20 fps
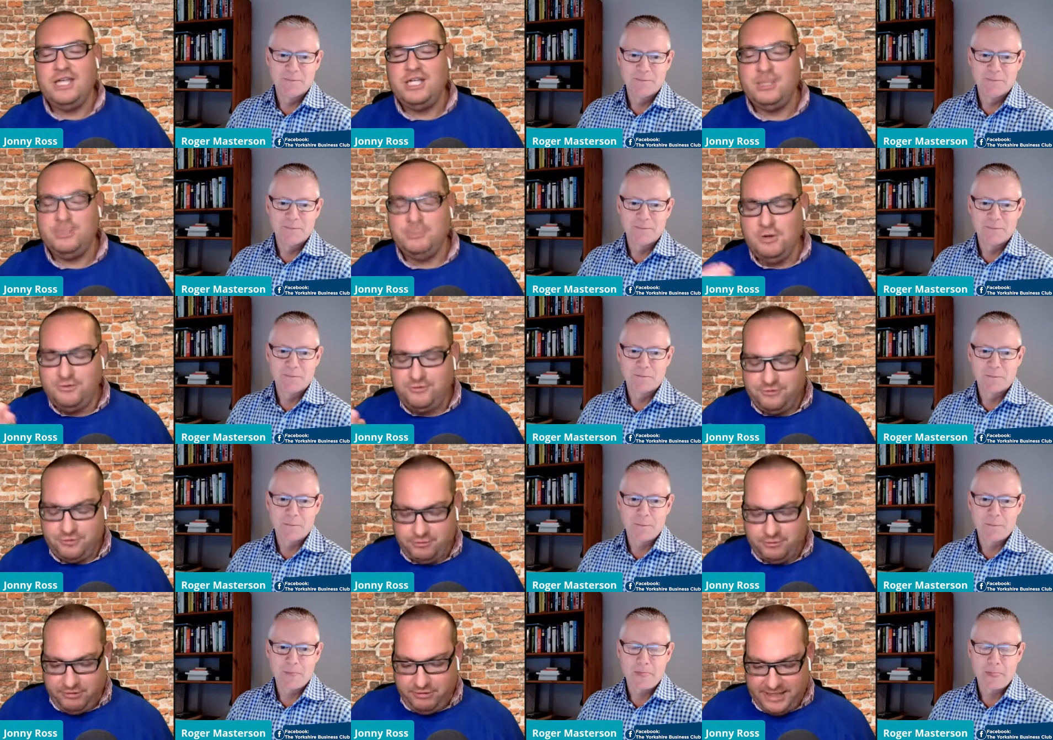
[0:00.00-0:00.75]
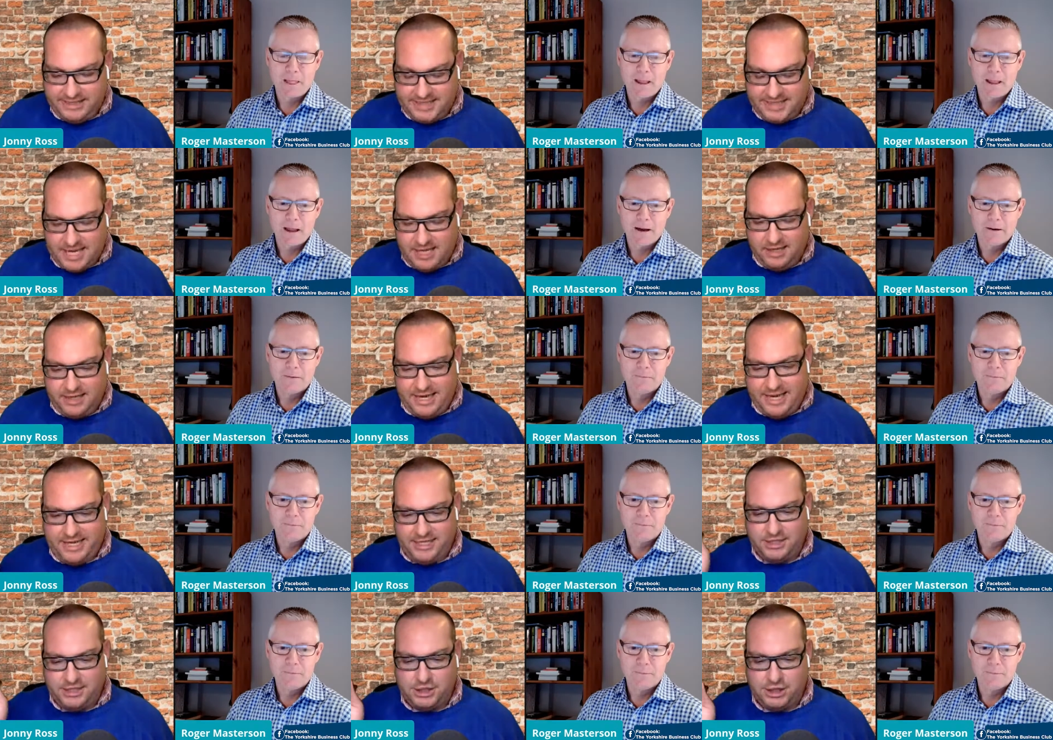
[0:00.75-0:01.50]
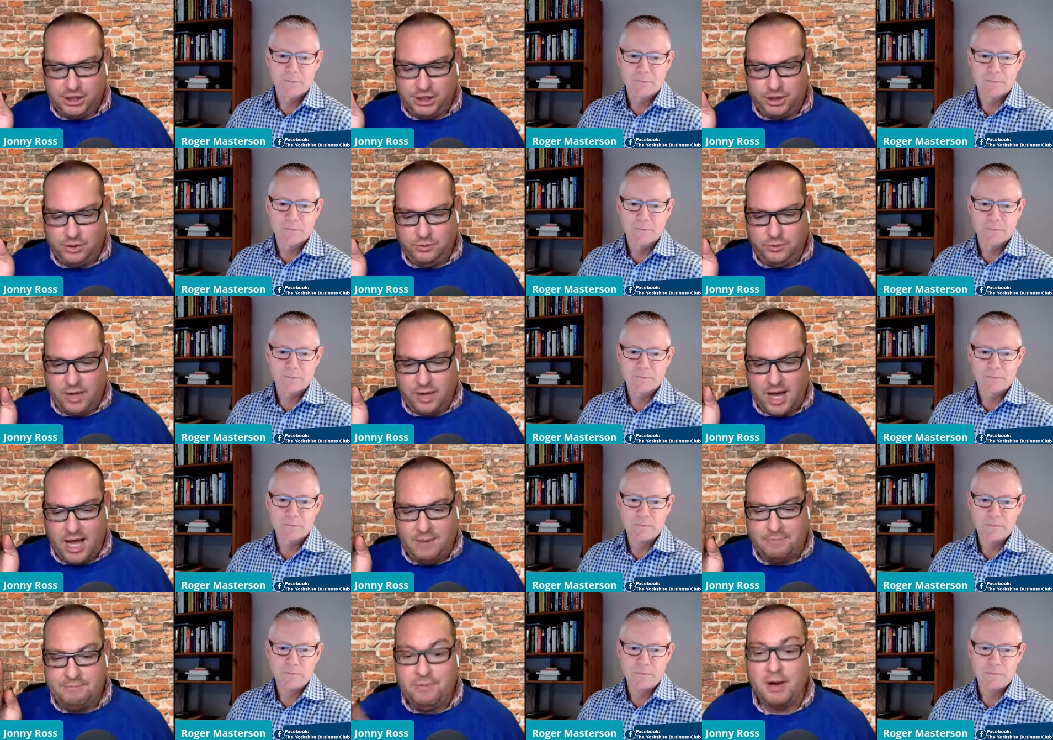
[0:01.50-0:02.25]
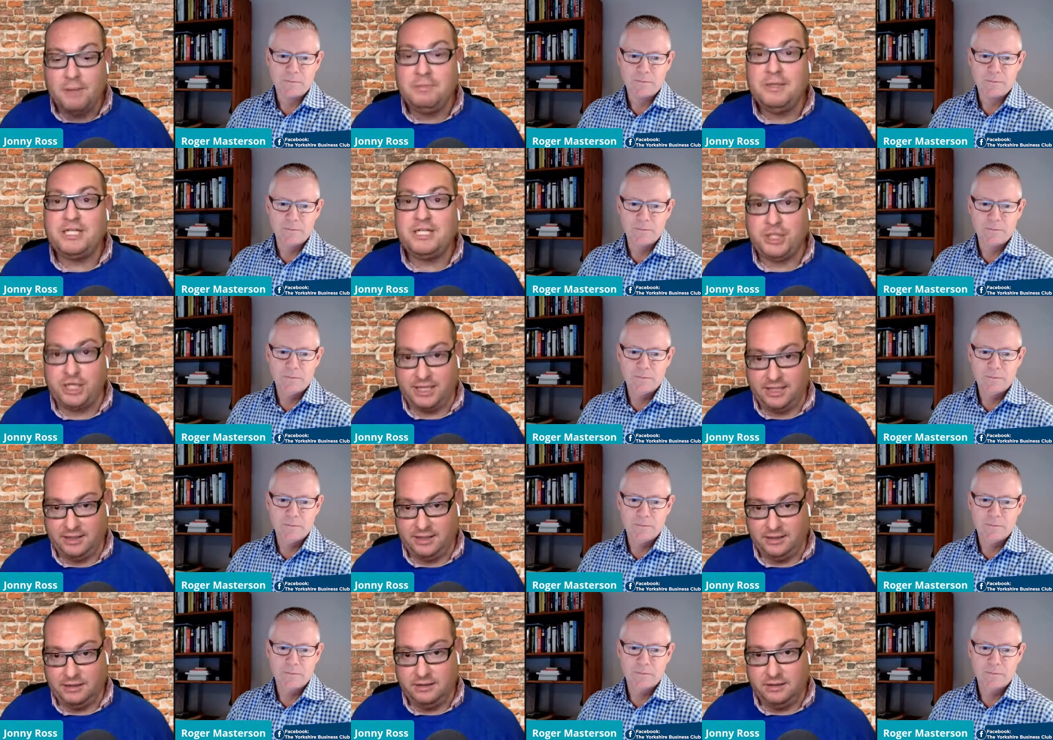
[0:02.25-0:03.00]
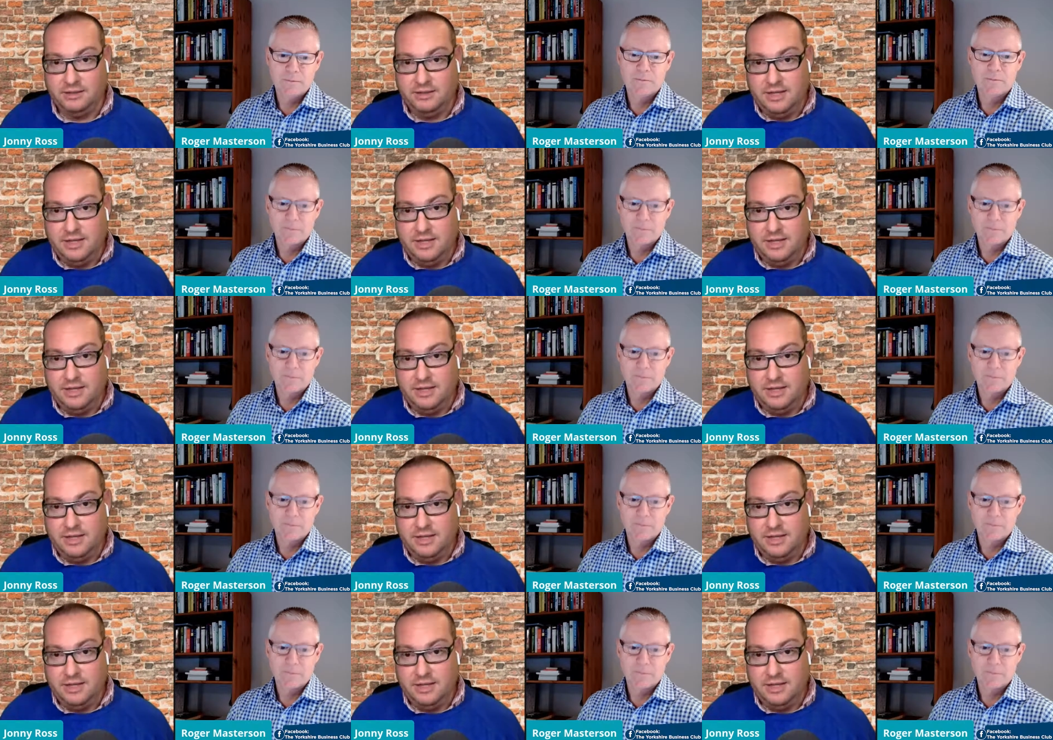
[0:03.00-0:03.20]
Speaker 1: You moved from retail into uh, publishing,